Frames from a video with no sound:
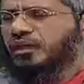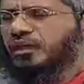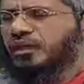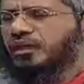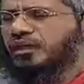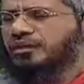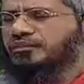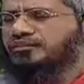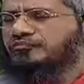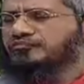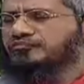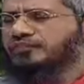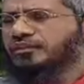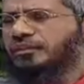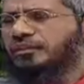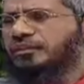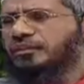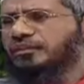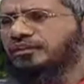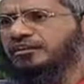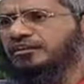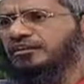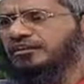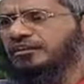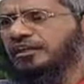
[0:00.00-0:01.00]
As
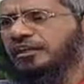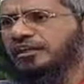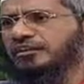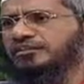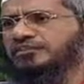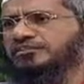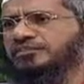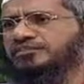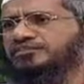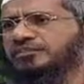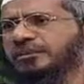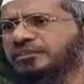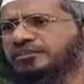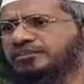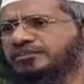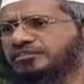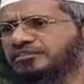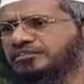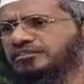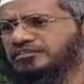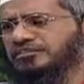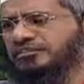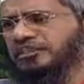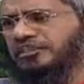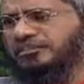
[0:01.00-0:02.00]
far as the
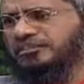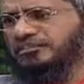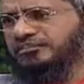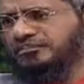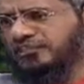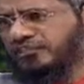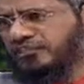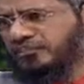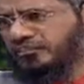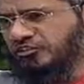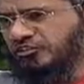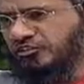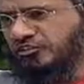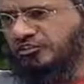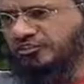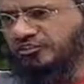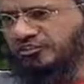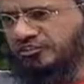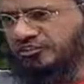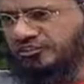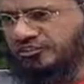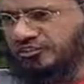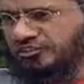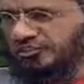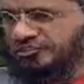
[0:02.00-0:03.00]
practice and the saying of Muhammad
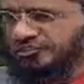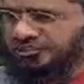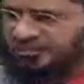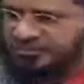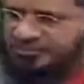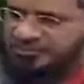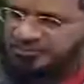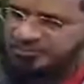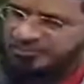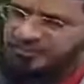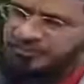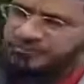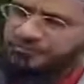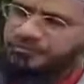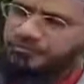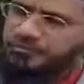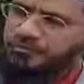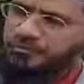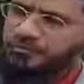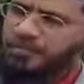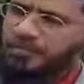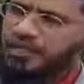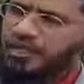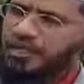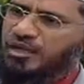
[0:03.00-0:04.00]
Sallallahu Alaihi Wasallam is concerned,
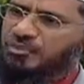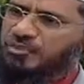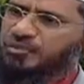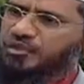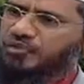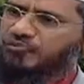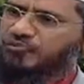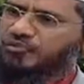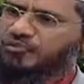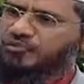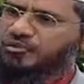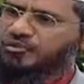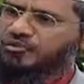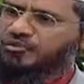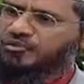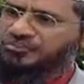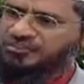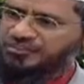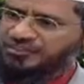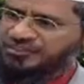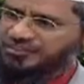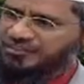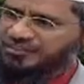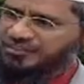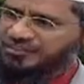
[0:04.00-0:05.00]
our beloved Prophet
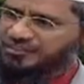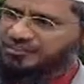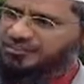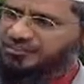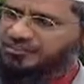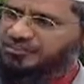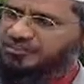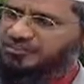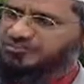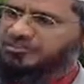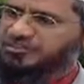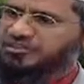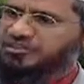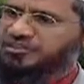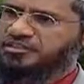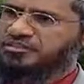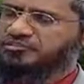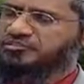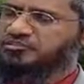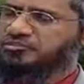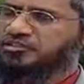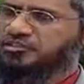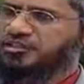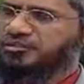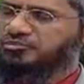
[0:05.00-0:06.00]
said, it's mentioned
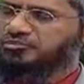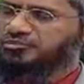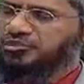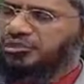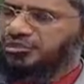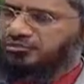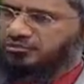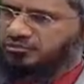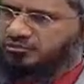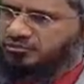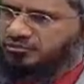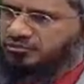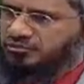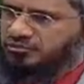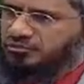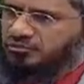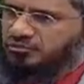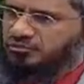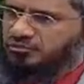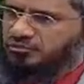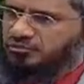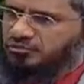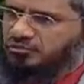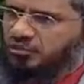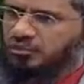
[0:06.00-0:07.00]
in Sunan Abu Dawud,
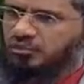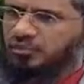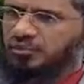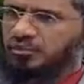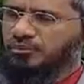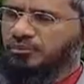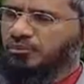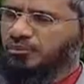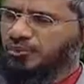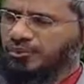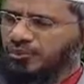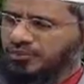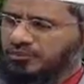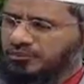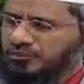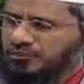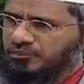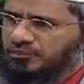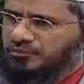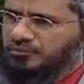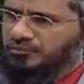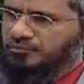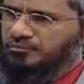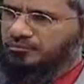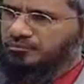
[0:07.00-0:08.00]
volume number 1,
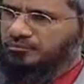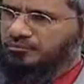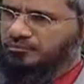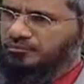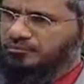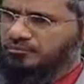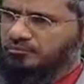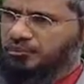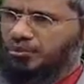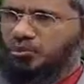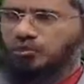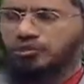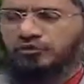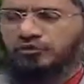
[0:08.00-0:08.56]
Book